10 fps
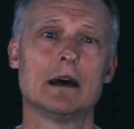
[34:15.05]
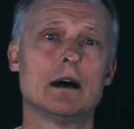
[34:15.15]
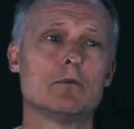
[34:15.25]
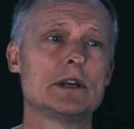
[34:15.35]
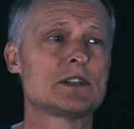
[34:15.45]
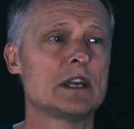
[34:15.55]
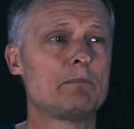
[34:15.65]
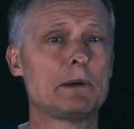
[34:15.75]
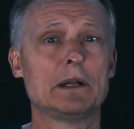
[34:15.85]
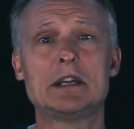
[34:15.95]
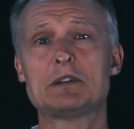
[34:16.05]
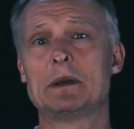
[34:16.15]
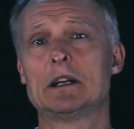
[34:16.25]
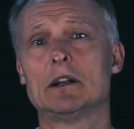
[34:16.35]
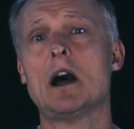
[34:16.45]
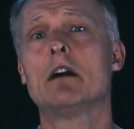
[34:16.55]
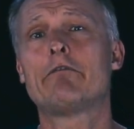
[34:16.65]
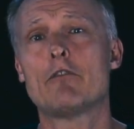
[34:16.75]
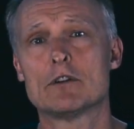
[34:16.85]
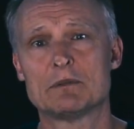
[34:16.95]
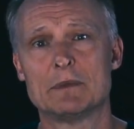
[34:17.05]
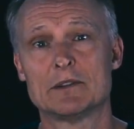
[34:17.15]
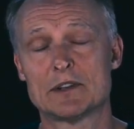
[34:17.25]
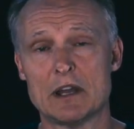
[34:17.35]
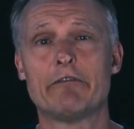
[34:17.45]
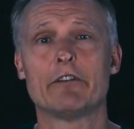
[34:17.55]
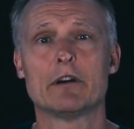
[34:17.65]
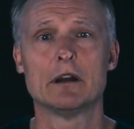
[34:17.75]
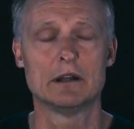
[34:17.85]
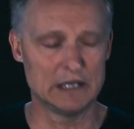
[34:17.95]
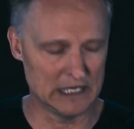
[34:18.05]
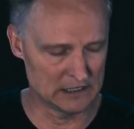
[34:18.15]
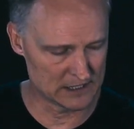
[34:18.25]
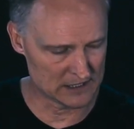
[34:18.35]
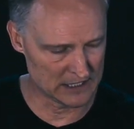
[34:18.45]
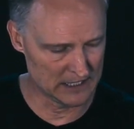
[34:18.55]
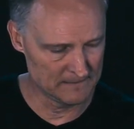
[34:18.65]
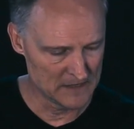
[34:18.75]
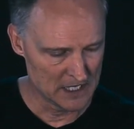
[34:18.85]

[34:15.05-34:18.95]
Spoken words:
We see policemen and law enforcement suffer needlessly.